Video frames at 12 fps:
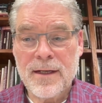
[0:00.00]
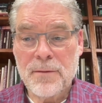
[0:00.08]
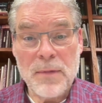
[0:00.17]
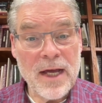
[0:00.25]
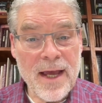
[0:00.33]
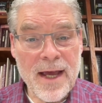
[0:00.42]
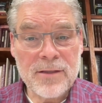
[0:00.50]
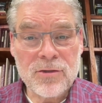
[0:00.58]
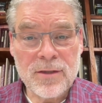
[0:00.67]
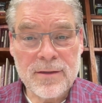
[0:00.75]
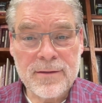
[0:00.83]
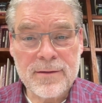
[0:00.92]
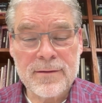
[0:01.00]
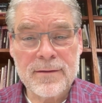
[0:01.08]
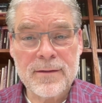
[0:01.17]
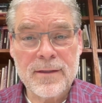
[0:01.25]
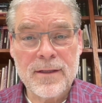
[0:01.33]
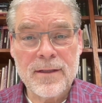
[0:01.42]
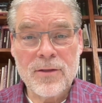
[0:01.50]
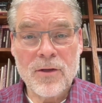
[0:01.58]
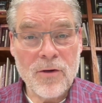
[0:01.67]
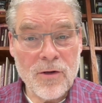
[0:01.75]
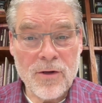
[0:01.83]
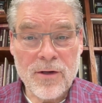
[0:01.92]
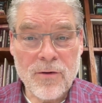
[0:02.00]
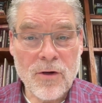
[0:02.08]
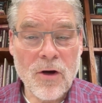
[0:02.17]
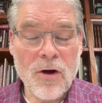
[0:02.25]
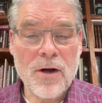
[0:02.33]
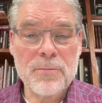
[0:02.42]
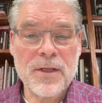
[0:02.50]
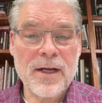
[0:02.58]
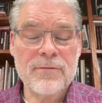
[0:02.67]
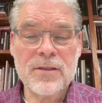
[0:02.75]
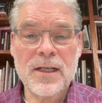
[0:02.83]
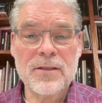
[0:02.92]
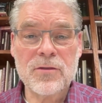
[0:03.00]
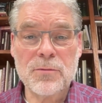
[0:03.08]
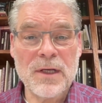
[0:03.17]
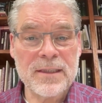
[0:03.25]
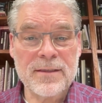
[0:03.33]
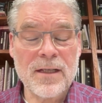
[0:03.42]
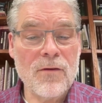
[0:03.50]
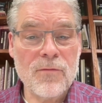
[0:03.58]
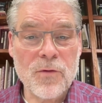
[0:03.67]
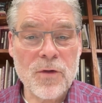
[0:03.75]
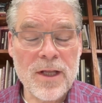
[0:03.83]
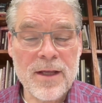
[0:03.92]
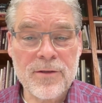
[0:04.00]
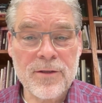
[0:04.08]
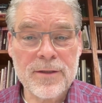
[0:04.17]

my actions, the hurt or harm that I've done to myself or another.